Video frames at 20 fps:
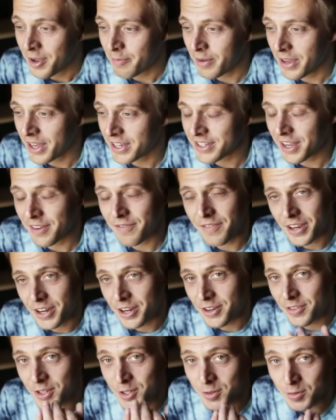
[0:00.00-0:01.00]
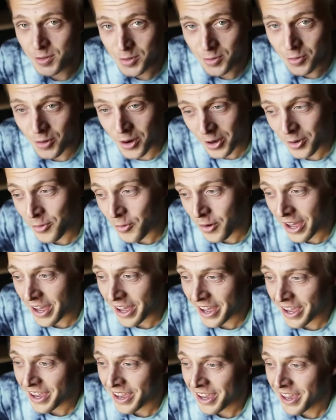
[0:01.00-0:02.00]
because I figured this was one
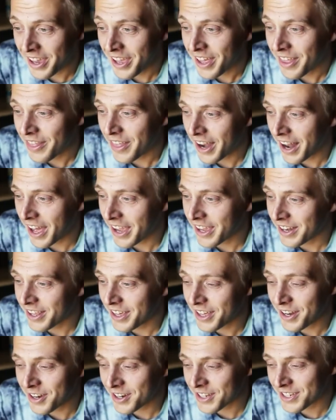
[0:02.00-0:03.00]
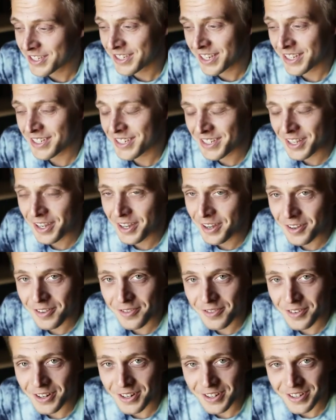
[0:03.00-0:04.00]
way that I could get her to sit still
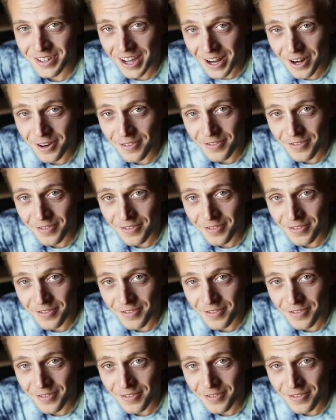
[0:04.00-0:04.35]
for 10